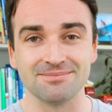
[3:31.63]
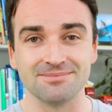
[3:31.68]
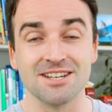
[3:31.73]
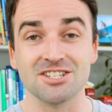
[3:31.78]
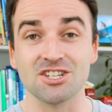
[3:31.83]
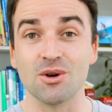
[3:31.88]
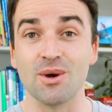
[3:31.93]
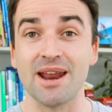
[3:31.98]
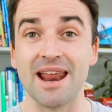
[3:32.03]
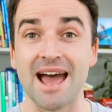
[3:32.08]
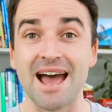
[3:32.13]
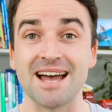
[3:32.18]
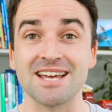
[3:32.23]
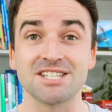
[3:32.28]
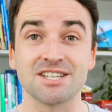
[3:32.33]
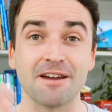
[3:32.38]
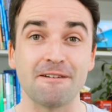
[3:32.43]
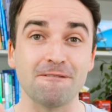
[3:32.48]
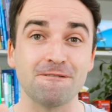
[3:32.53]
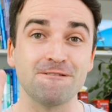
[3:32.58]
So it
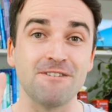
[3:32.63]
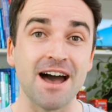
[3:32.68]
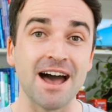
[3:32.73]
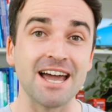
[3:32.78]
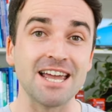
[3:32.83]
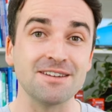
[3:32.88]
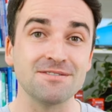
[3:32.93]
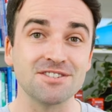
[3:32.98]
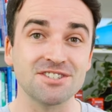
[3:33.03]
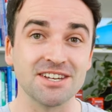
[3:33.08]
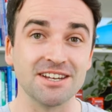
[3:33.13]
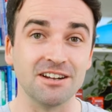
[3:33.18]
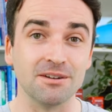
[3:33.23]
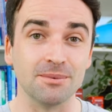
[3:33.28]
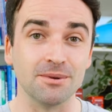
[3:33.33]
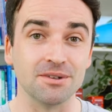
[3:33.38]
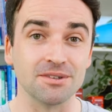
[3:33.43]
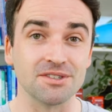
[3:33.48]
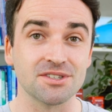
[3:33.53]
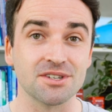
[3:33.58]
has five
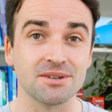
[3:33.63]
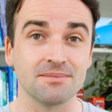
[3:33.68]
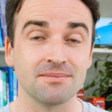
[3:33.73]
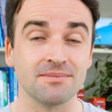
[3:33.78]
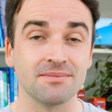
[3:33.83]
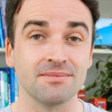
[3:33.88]
syllables.